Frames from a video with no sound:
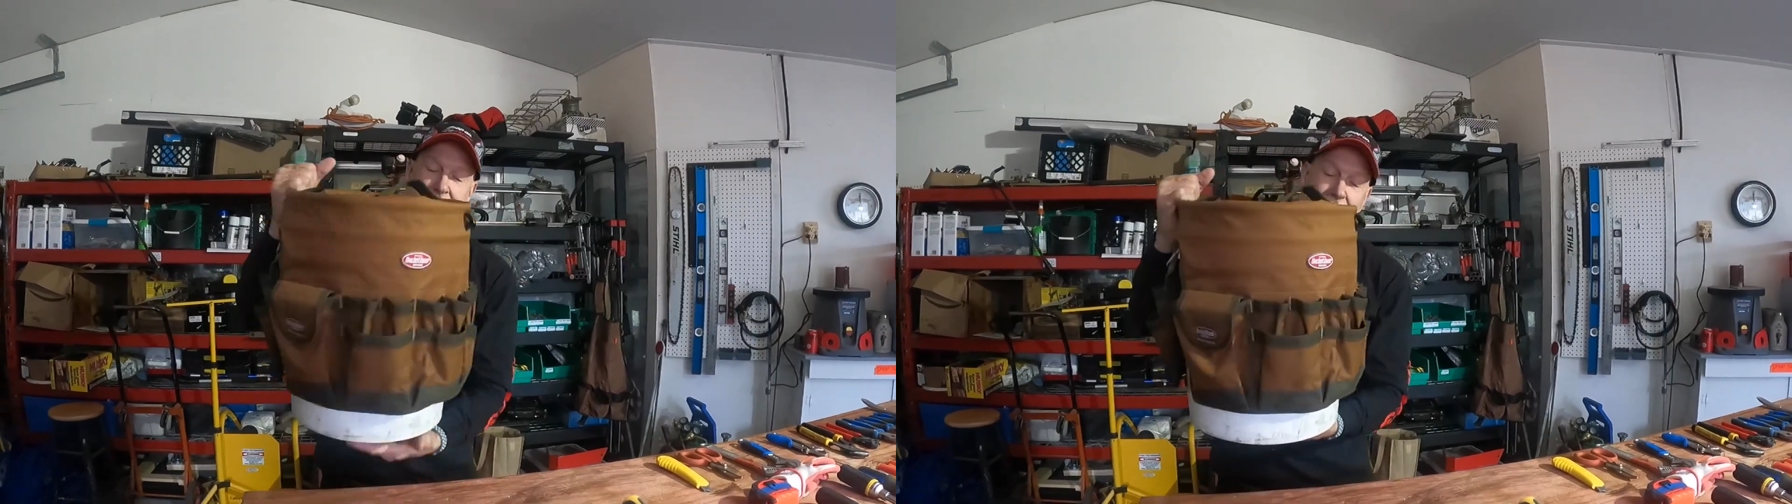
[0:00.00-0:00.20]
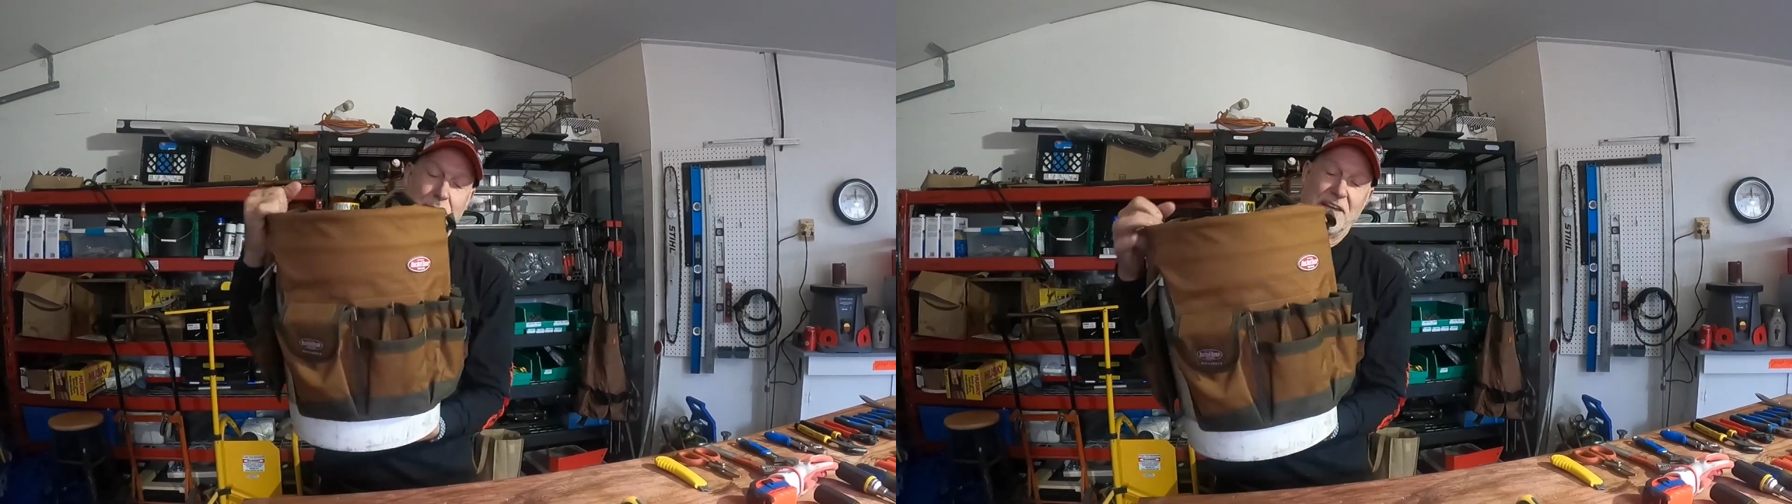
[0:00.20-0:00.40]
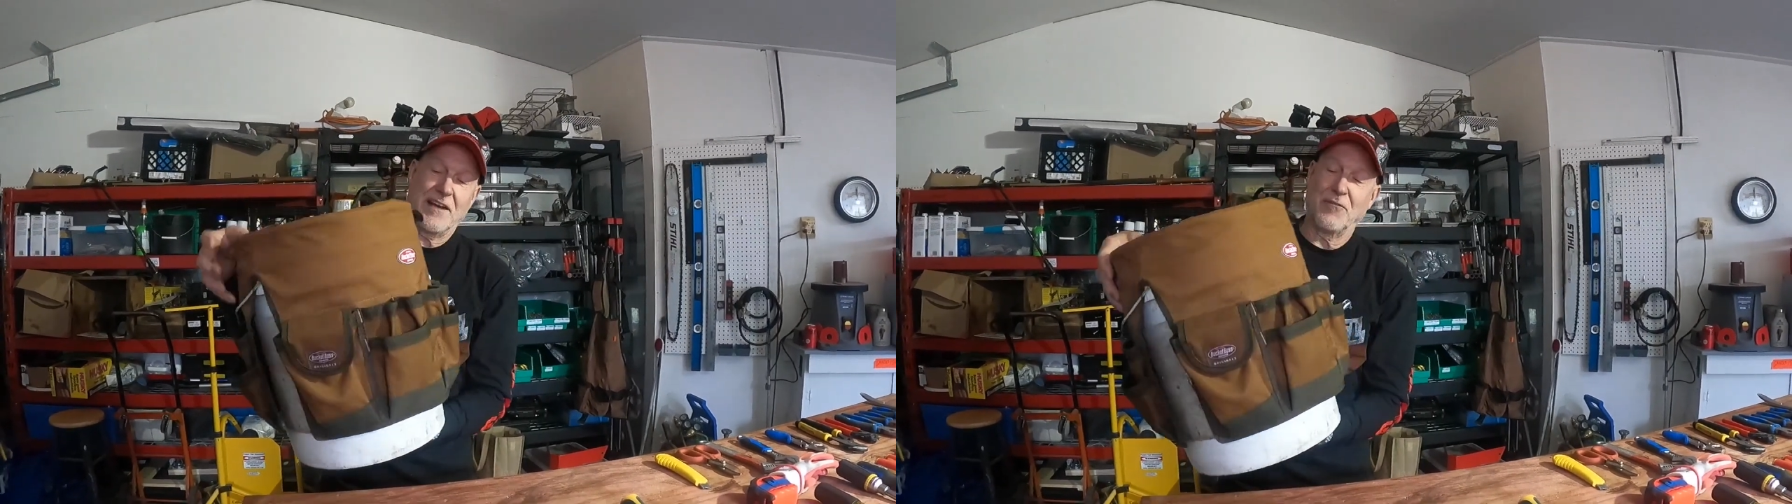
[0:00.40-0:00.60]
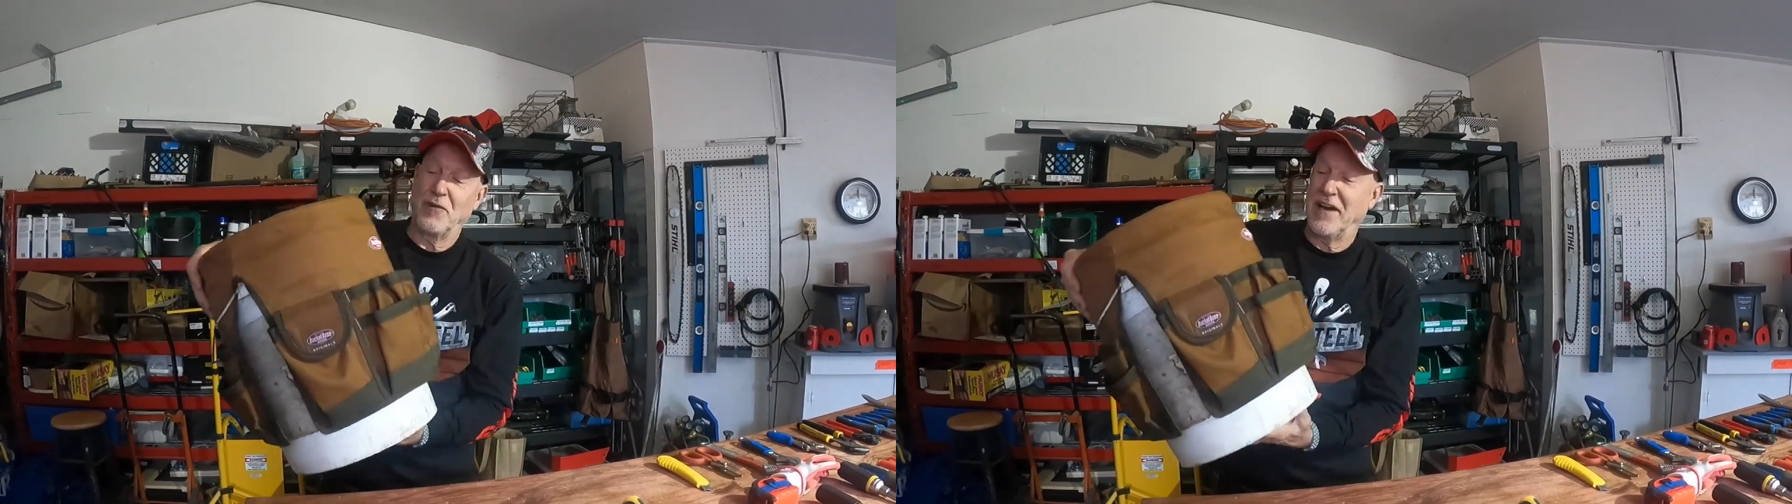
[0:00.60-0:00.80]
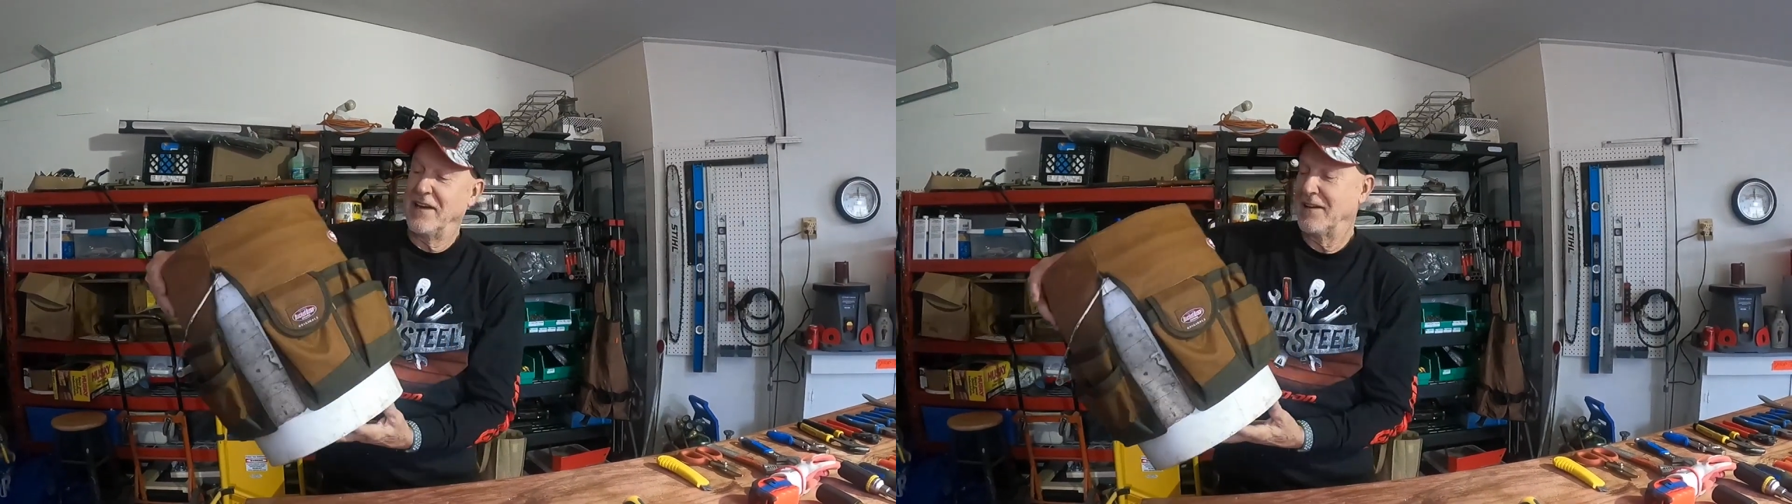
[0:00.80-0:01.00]
Let me get it
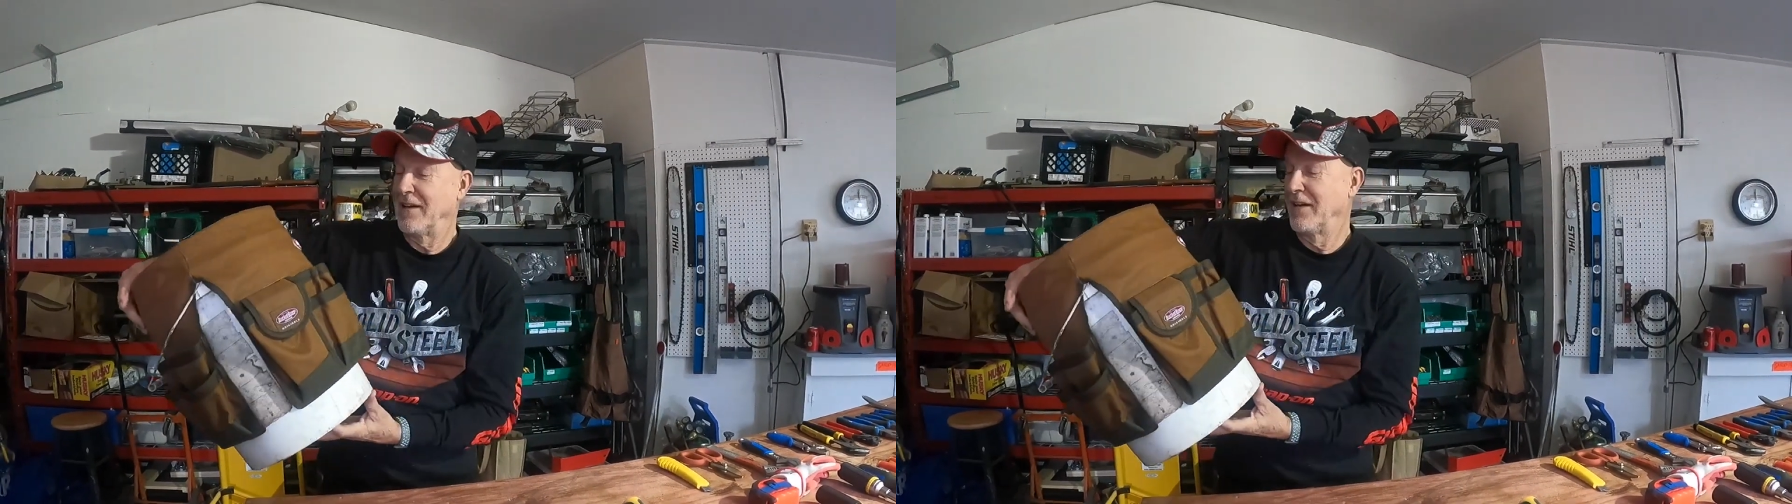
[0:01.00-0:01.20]
right.